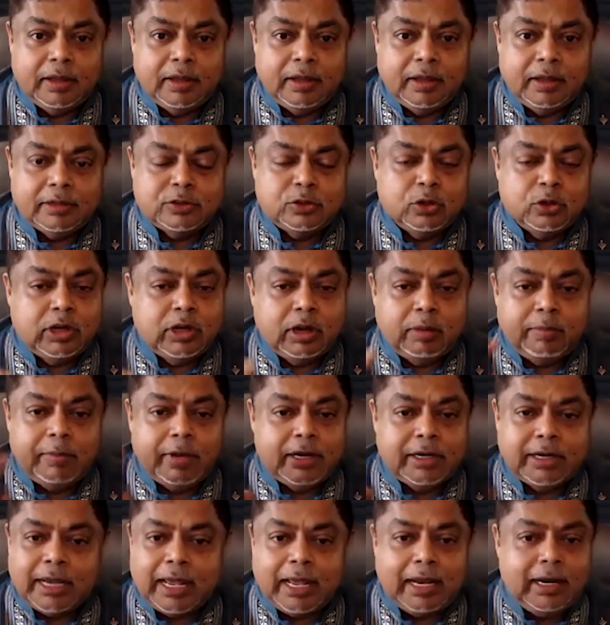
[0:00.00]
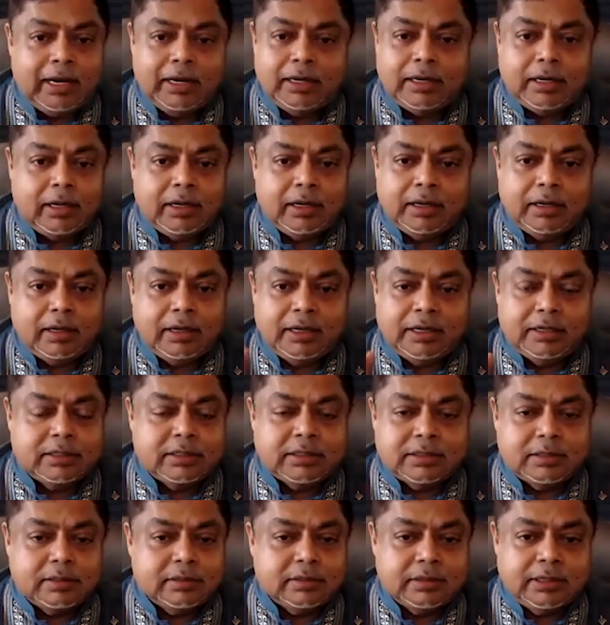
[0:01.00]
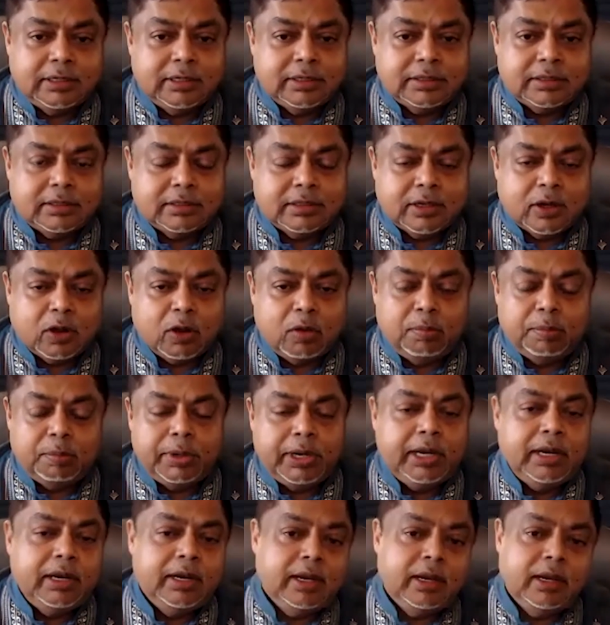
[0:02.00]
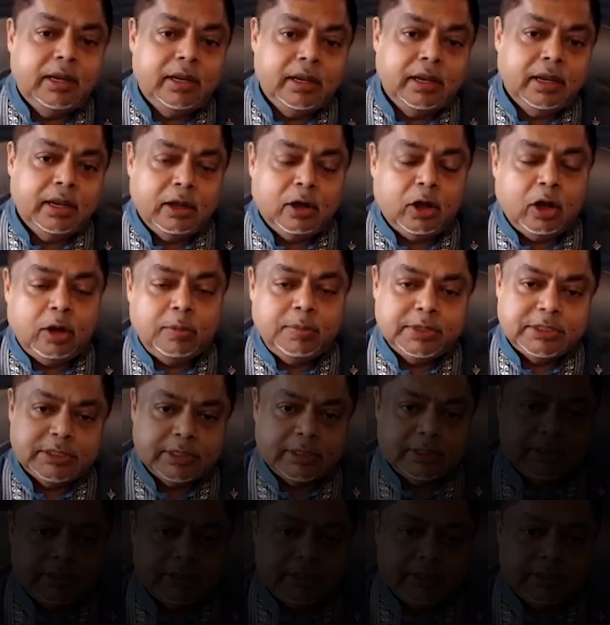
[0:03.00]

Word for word: So their mentality is completely opposite.